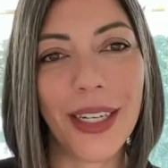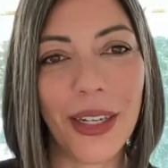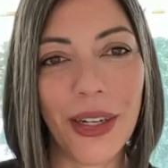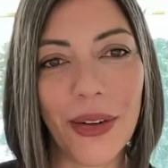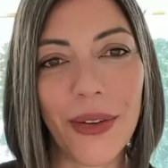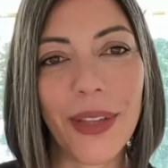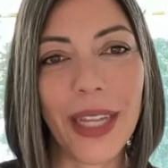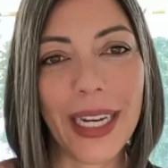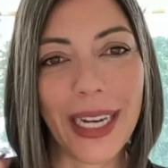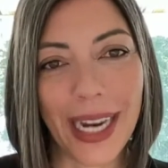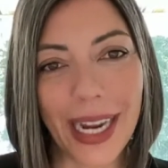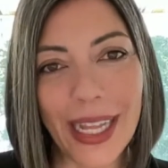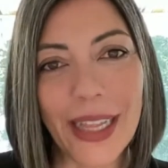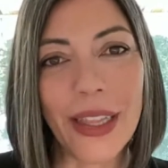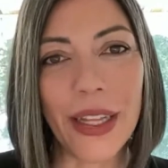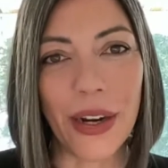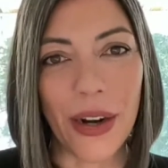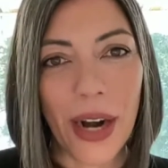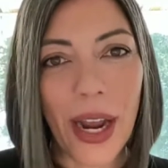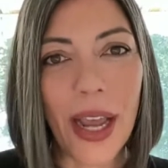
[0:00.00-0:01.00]
you know, like
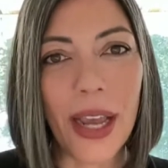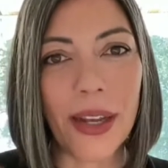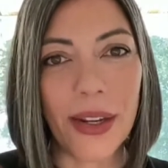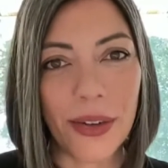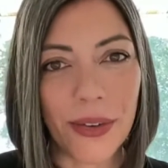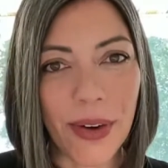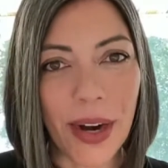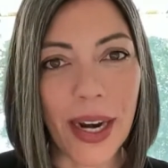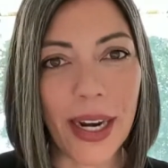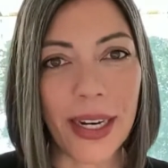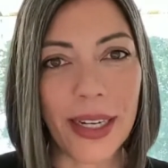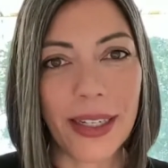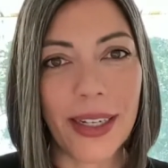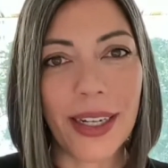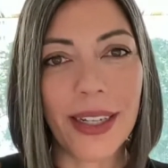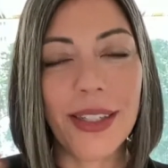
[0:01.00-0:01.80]
in their head, right?